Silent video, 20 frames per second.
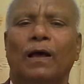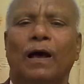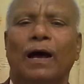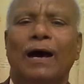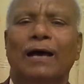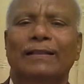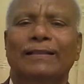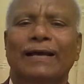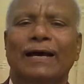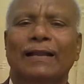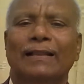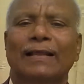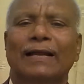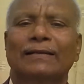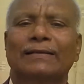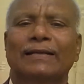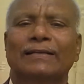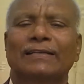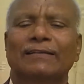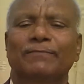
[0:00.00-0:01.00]
or they are
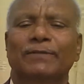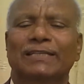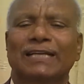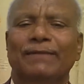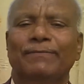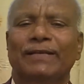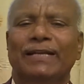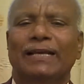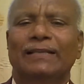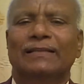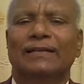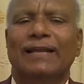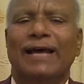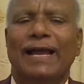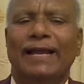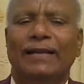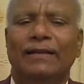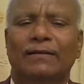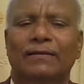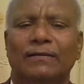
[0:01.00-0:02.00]
not getting vitamin A in the
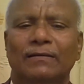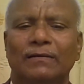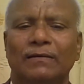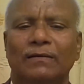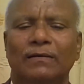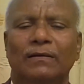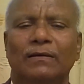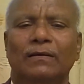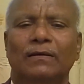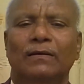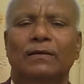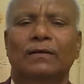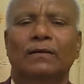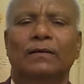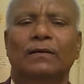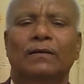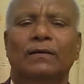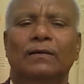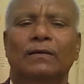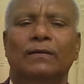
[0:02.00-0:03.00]
diet,
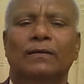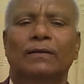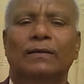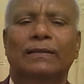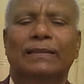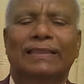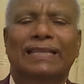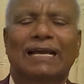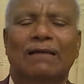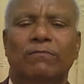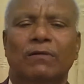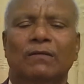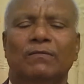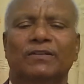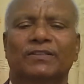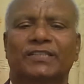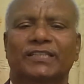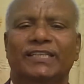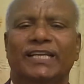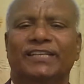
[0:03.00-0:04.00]
there will
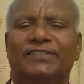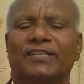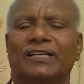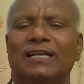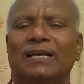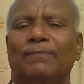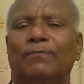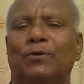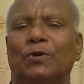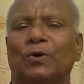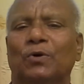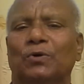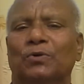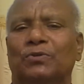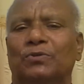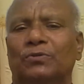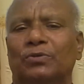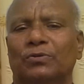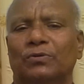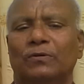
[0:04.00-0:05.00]
be cessation of
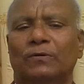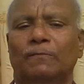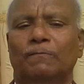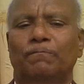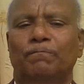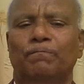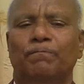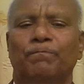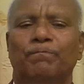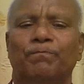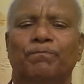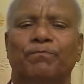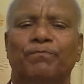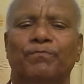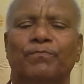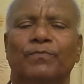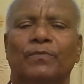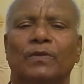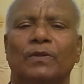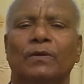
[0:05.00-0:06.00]
growth,
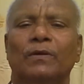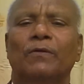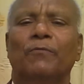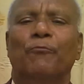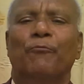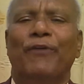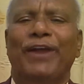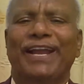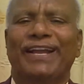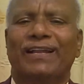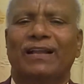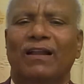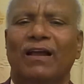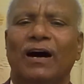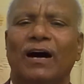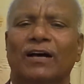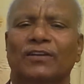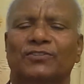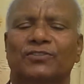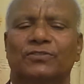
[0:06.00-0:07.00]
weight
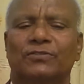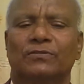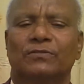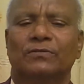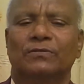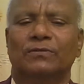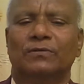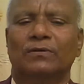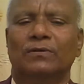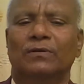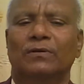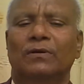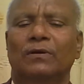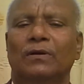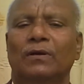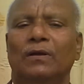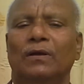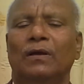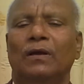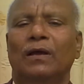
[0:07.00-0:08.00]
loss,
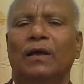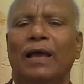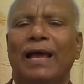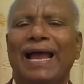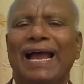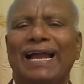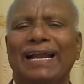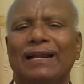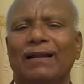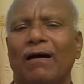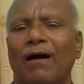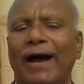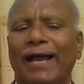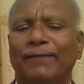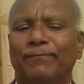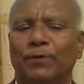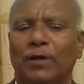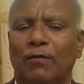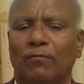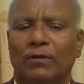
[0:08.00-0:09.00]
and
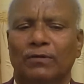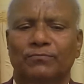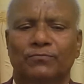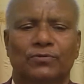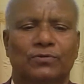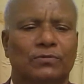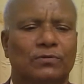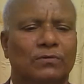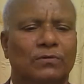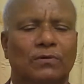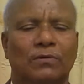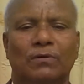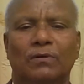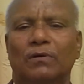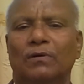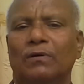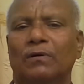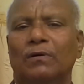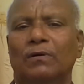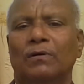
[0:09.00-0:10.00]
eye problems.
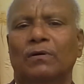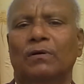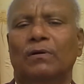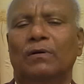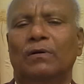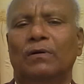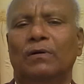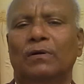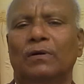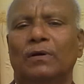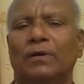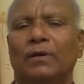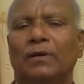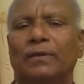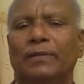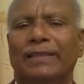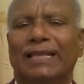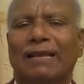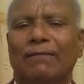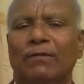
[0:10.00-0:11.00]

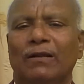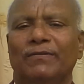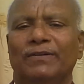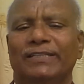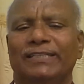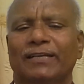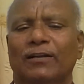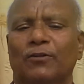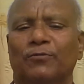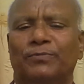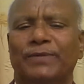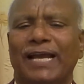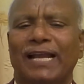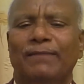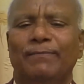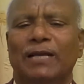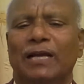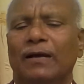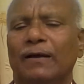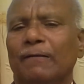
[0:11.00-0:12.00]
There will be
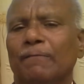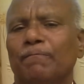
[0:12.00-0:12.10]
xerophthalmia,